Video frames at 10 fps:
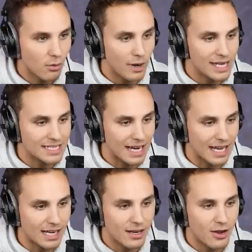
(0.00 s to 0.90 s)
Wait a
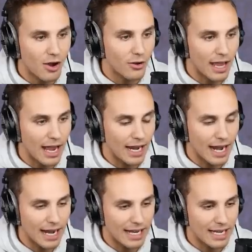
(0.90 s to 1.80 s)
second. Okay, I
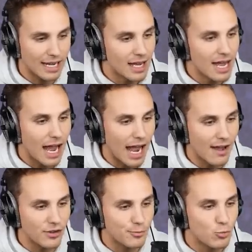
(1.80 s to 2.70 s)
got an idea. I
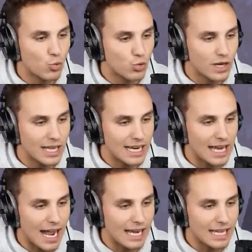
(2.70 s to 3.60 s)
have a
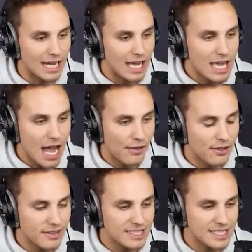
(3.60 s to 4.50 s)
brilliant idea. I
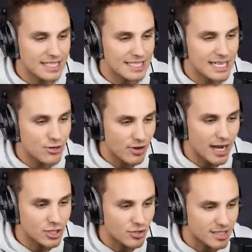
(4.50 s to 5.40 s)
think this is his secret
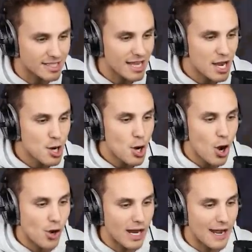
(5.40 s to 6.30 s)
entrance.
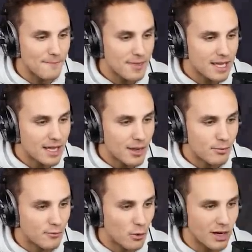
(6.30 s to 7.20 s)
Okay,
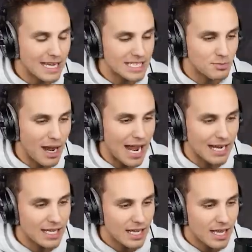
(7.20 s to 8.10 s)
before he gets
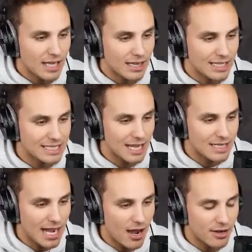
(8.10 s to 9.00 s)
back, let's get
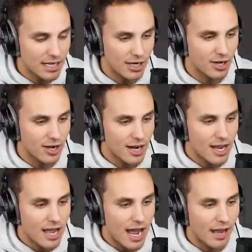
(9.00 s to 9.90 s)
down here.
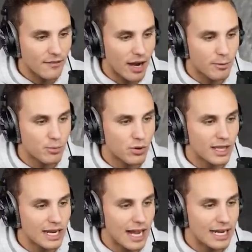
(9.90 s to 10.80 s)
I've got a
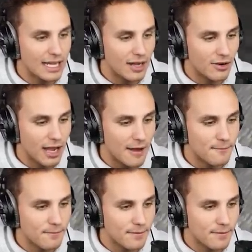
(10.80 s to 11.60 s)
brilliant idea, okay?